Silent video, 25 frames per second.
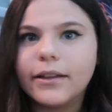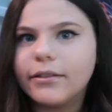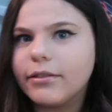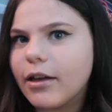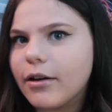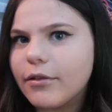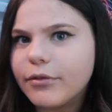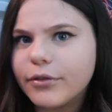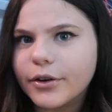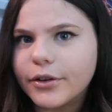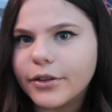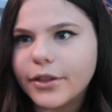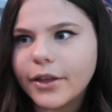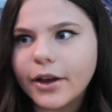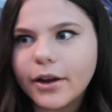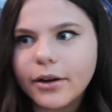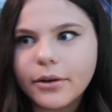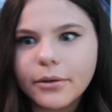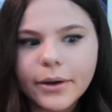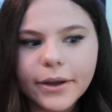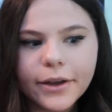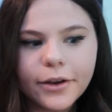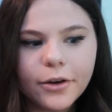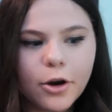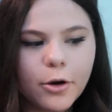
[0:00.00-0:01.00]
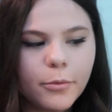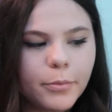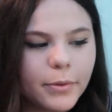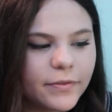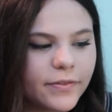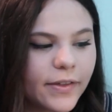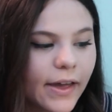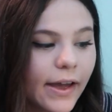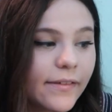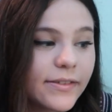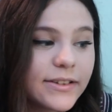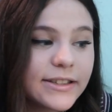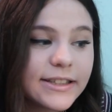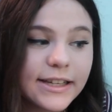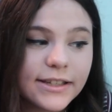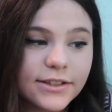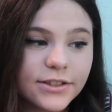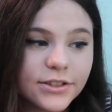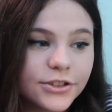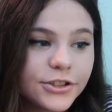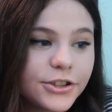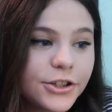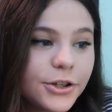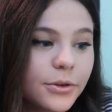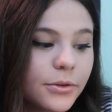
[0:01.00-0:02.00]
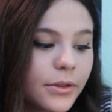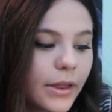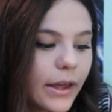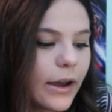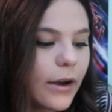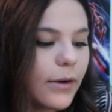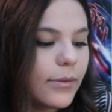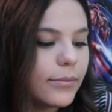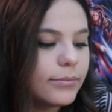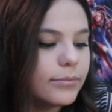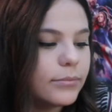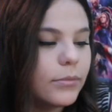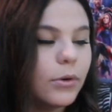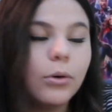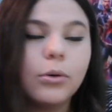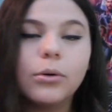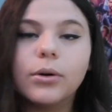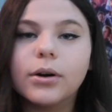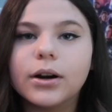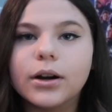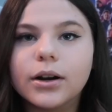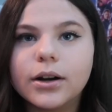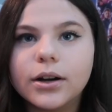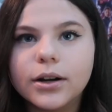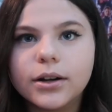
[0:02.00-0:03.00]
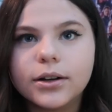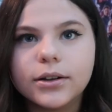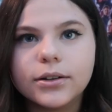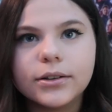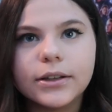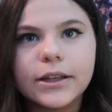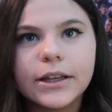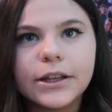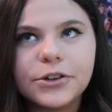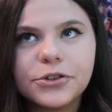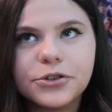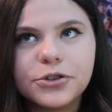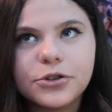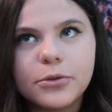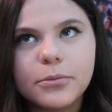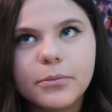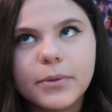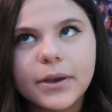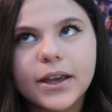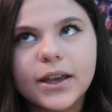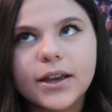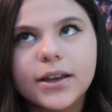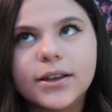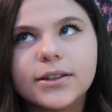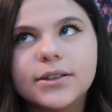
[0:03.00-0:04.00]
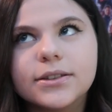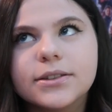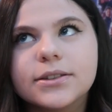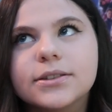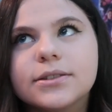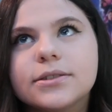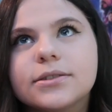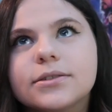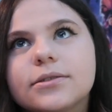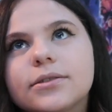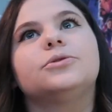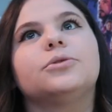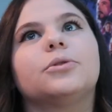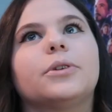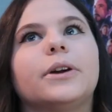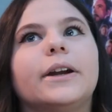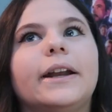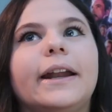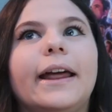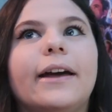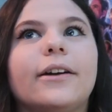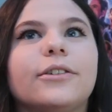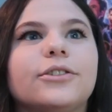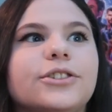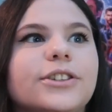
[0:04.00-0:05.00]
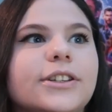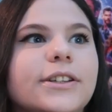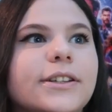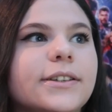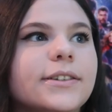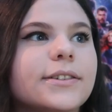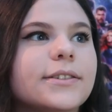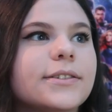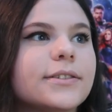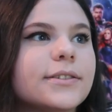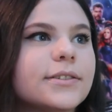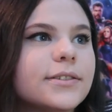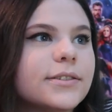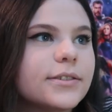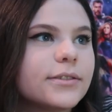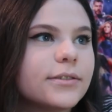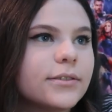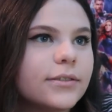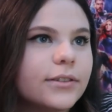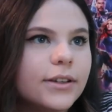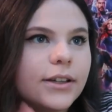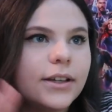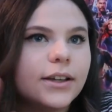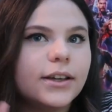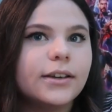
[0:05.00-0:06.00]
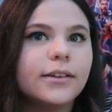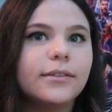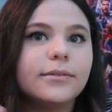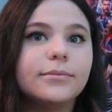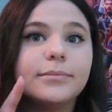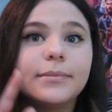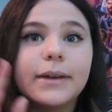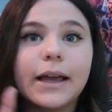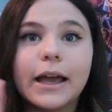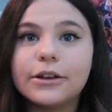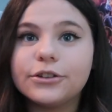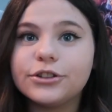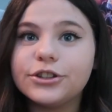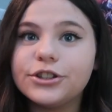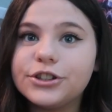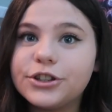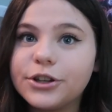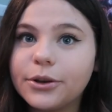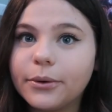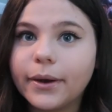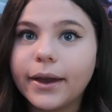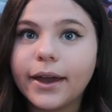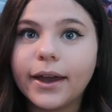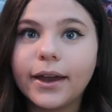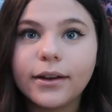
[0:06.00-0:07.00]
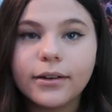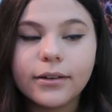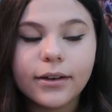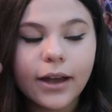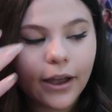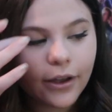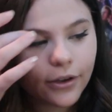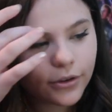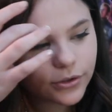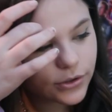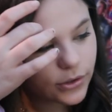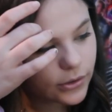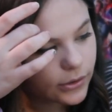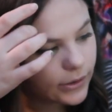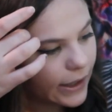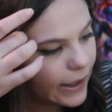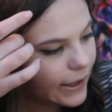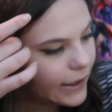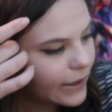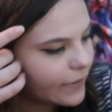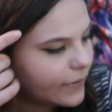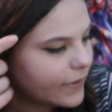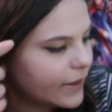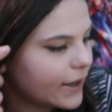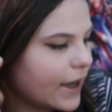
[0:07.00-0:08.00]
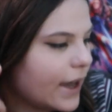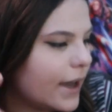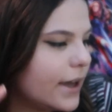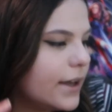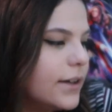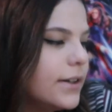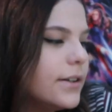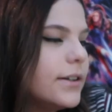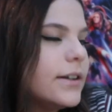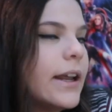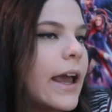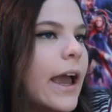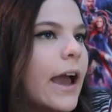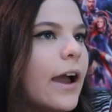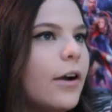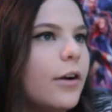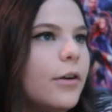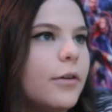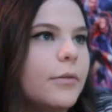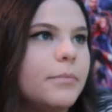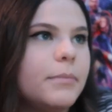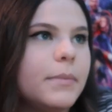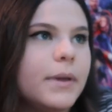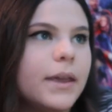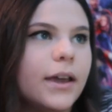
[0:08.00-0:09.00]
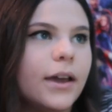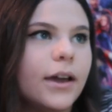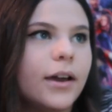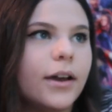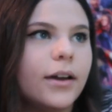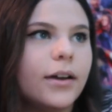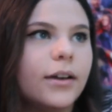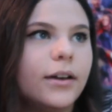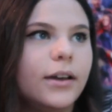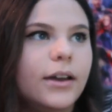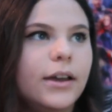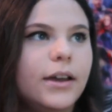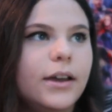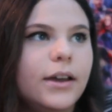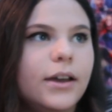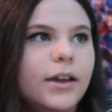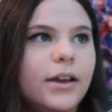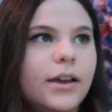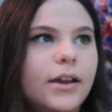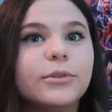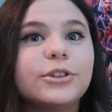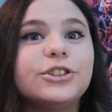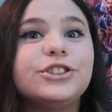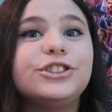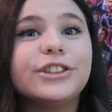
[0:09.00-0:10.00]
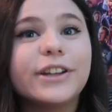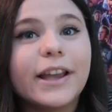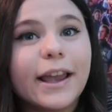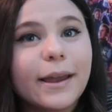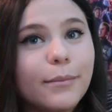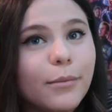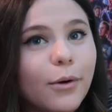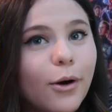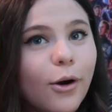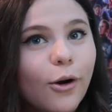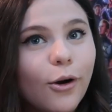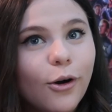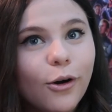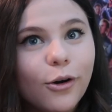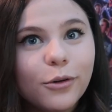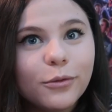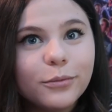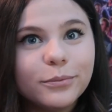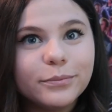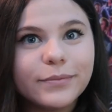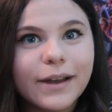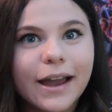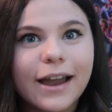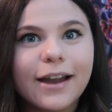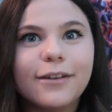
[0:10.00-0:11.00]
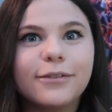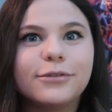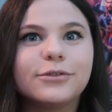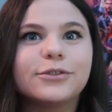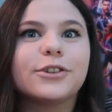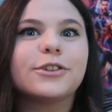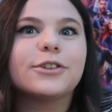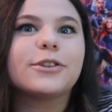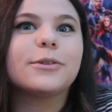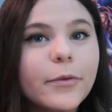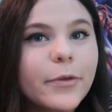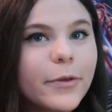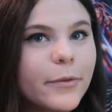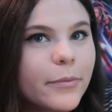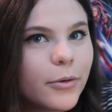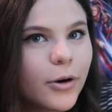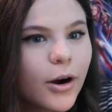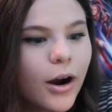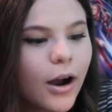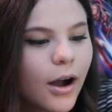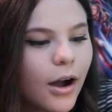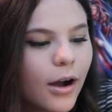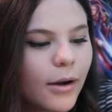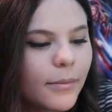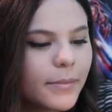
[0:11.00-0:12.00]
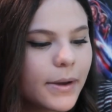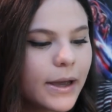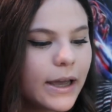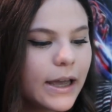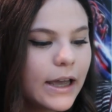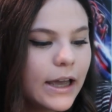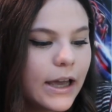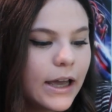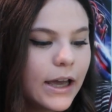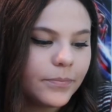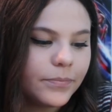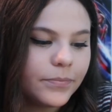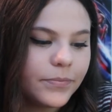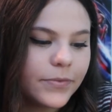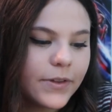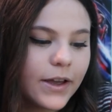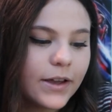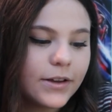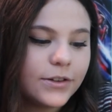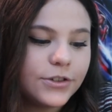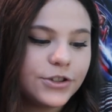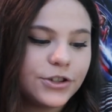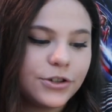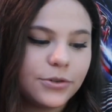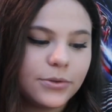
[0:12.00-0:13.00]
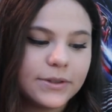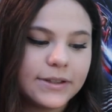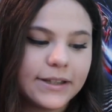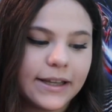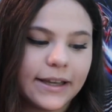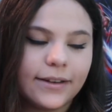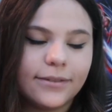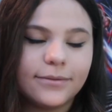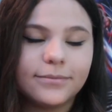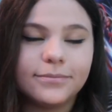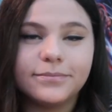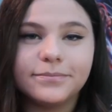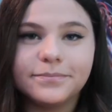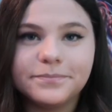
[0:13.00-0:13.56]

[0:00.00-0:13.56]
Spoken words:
I love her though. I hope if they have a season 2, they go more into Mia's story and how she's doing. I also like in the end how Mia, when she came home after the prom, and she was like